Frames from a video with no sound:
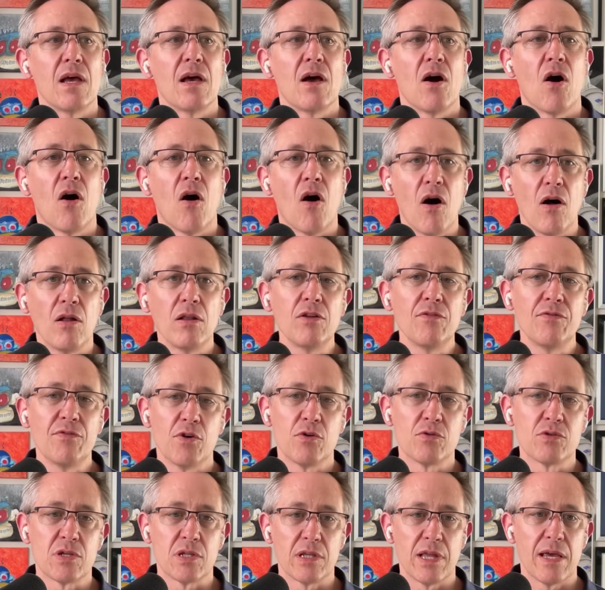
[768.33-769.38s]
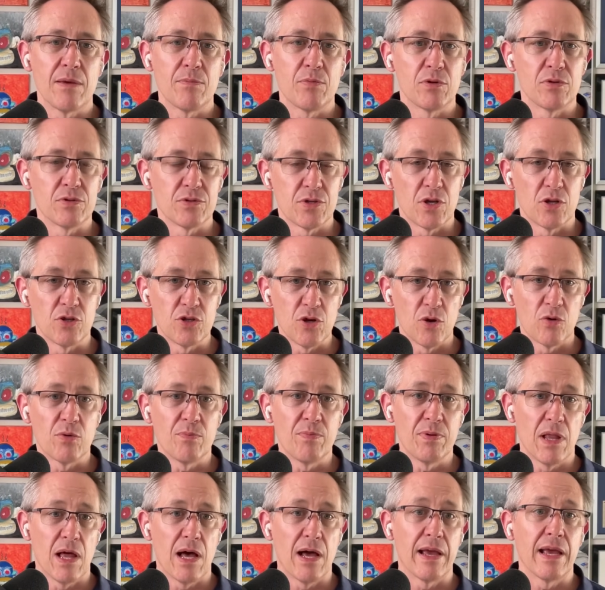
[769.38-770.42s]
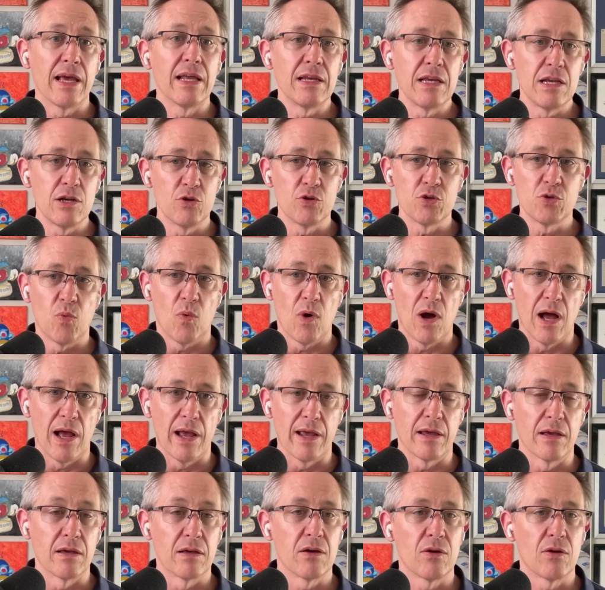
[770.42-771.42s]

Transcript: all of those labels don't apply, and here's why.